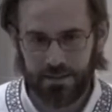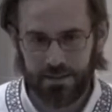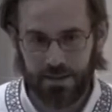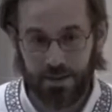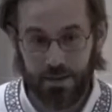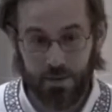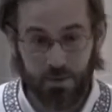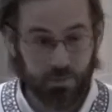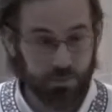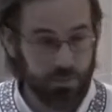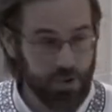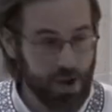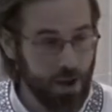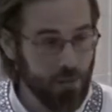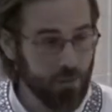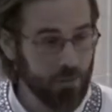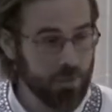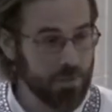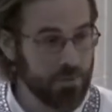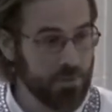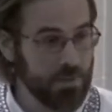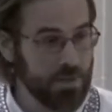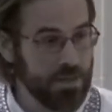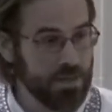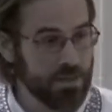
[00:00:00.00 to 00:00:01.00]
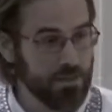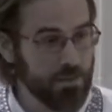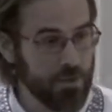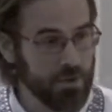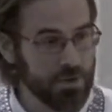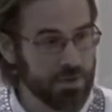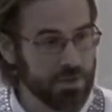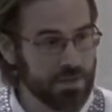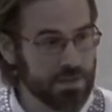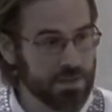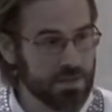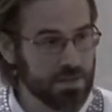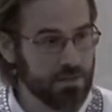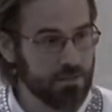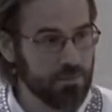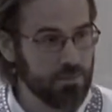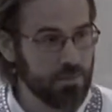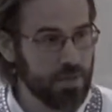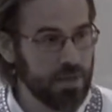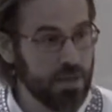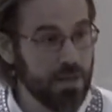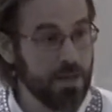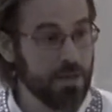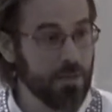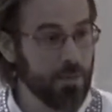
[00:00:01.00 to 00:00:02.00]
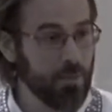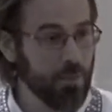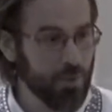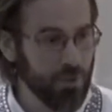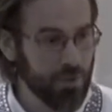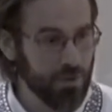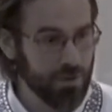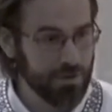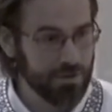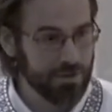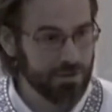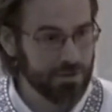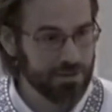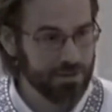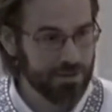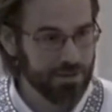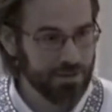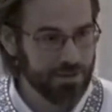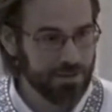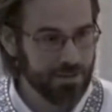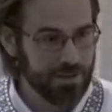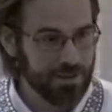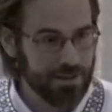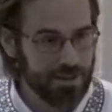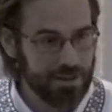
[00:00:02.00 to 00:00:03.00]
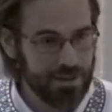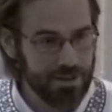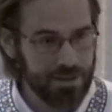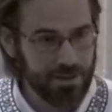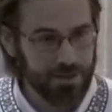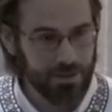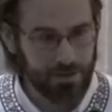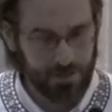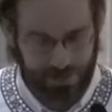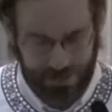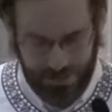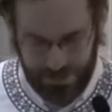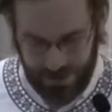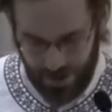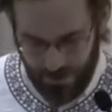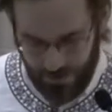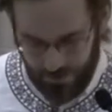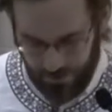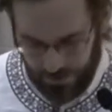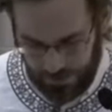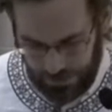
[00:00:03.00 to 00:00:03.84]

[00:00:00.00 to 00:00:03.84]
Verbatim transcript: It would probably be the most pitiable eagle that's ever